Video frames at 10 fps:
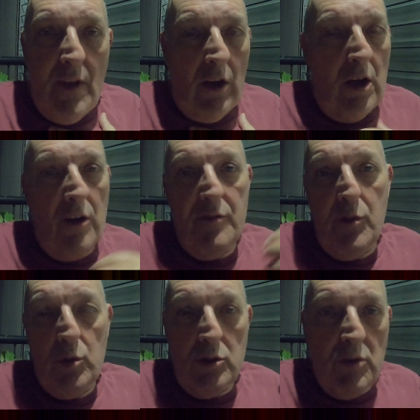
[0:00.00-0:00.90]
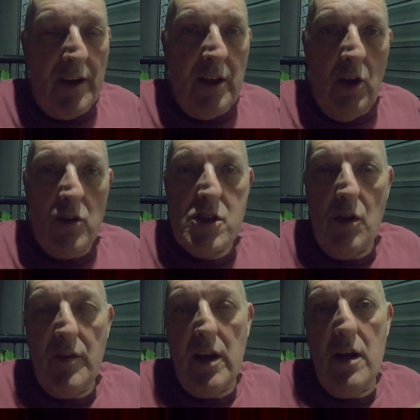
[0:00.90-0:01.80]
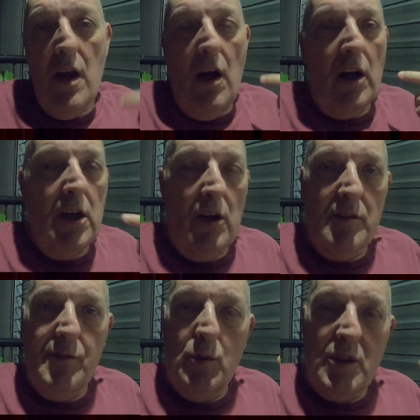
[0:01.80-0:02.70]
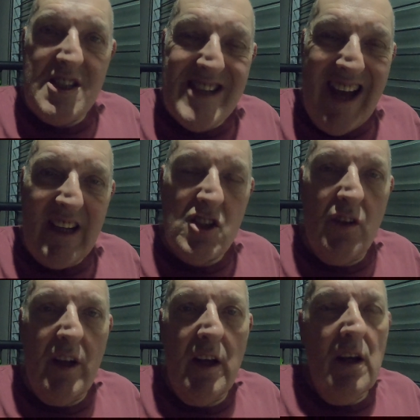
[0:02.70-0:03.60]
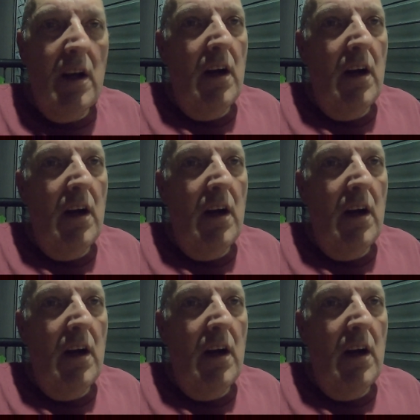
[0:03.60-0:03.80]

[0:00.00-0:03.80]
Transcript: I can't afford the running cost of it. I can't afford the tax on it.